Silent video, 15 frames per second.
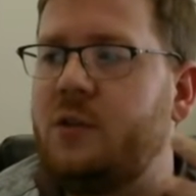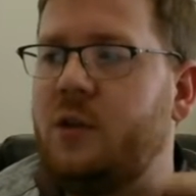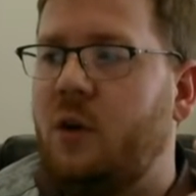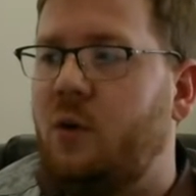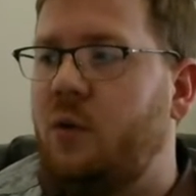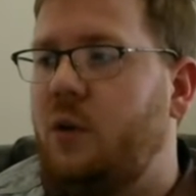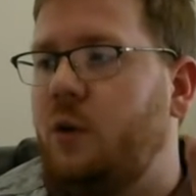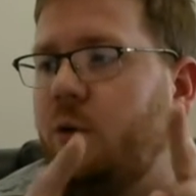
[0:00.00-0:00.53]

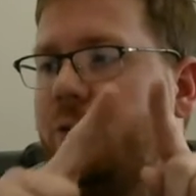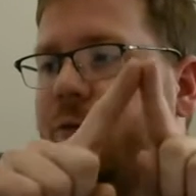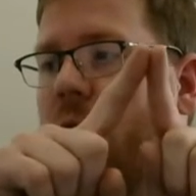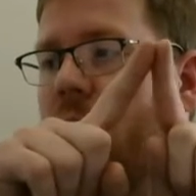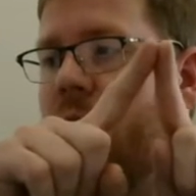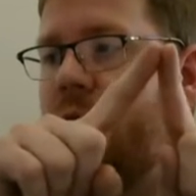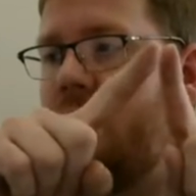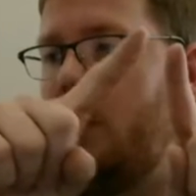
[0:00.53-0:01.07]
So your
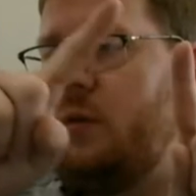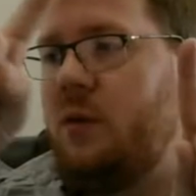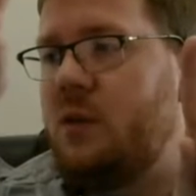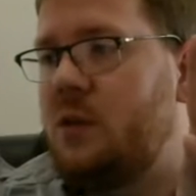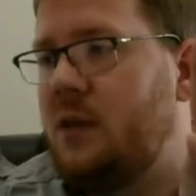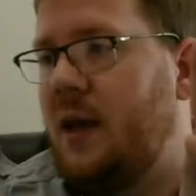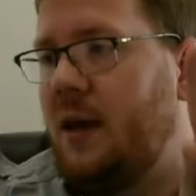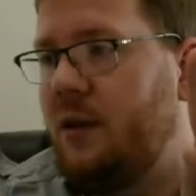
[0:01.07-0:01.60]
4th note
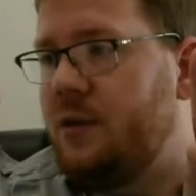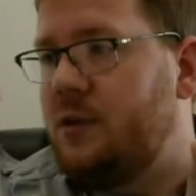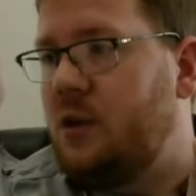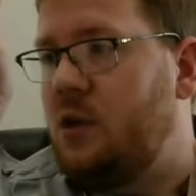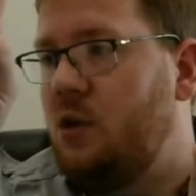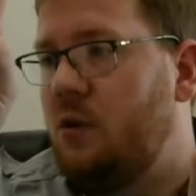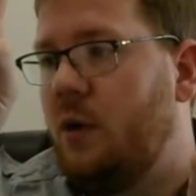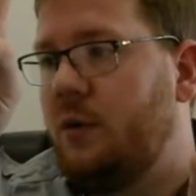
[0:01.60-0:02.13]
in a scale
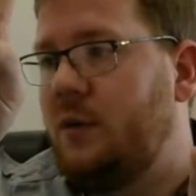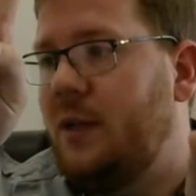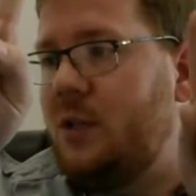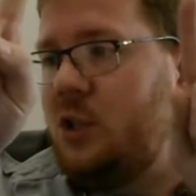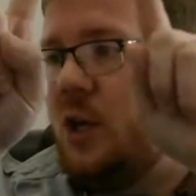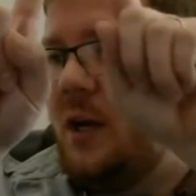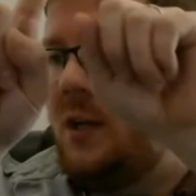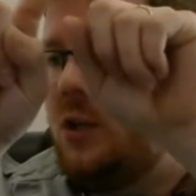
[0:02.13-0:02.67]
is the new note
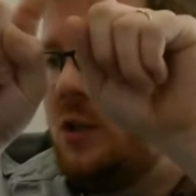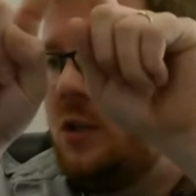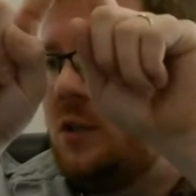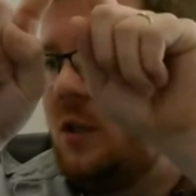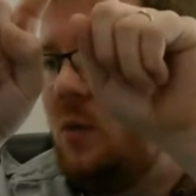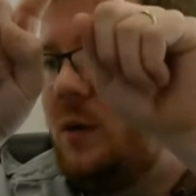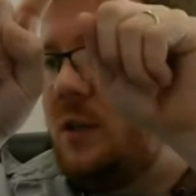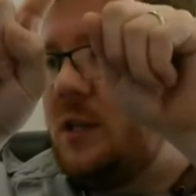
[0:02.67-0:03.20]
that
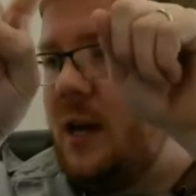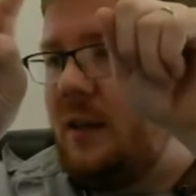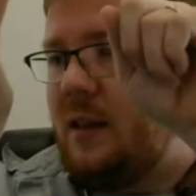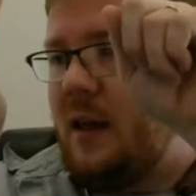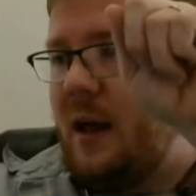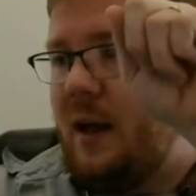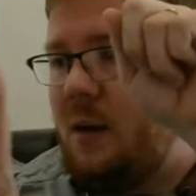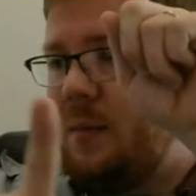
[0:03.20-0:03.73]
changes, and then we
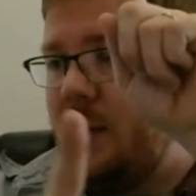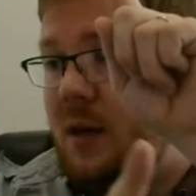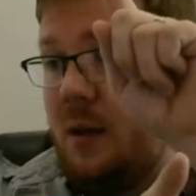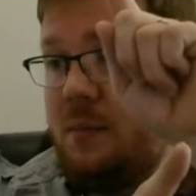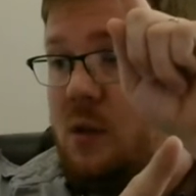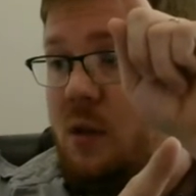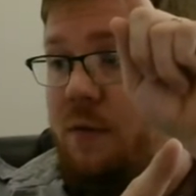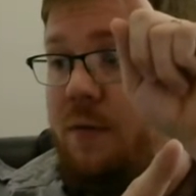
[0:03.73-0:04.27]
take that, and it
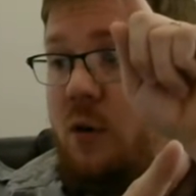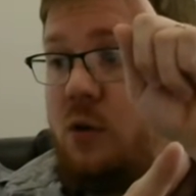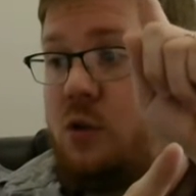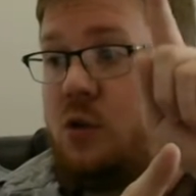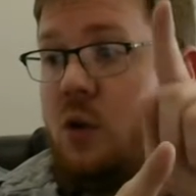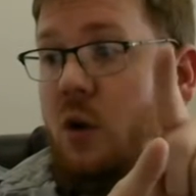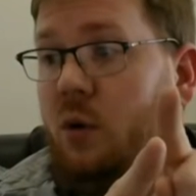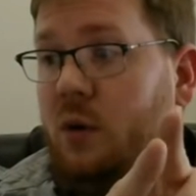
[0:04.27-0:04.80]
becomes the
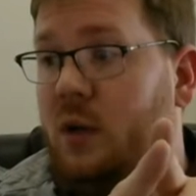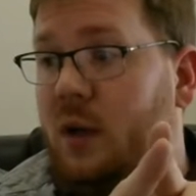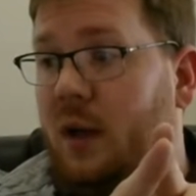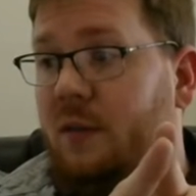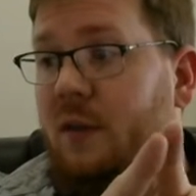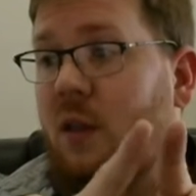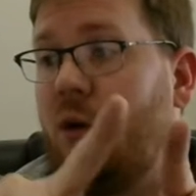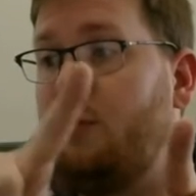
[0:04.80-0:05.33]
1st note,
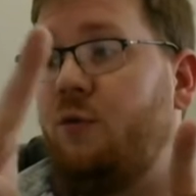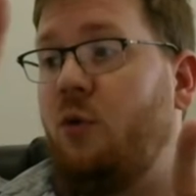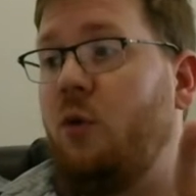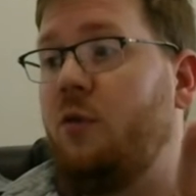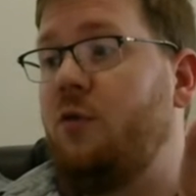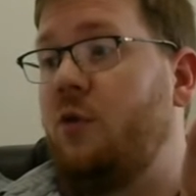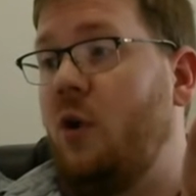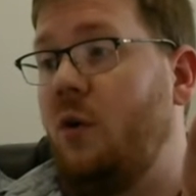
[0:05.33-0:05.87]
and then the
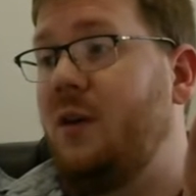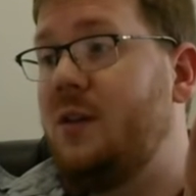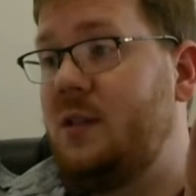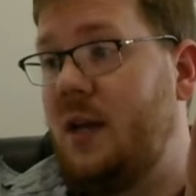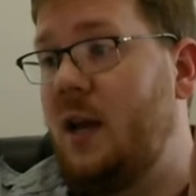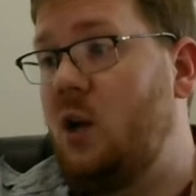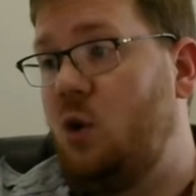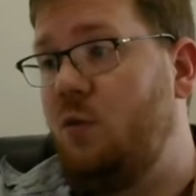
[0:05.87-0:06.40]
4th note
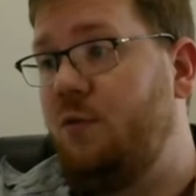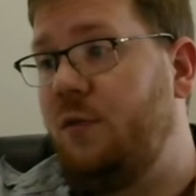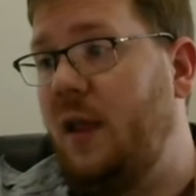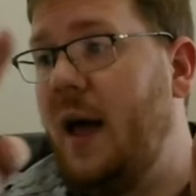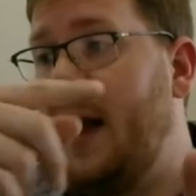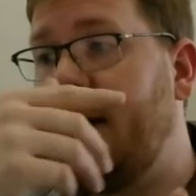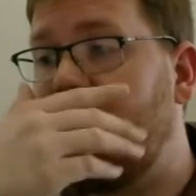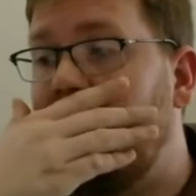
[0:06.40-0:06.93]
is that new
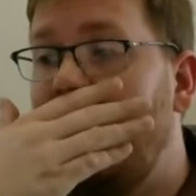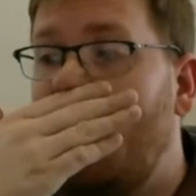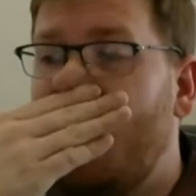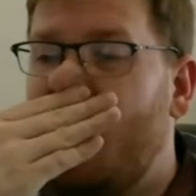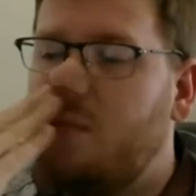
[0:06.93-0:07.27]
flat.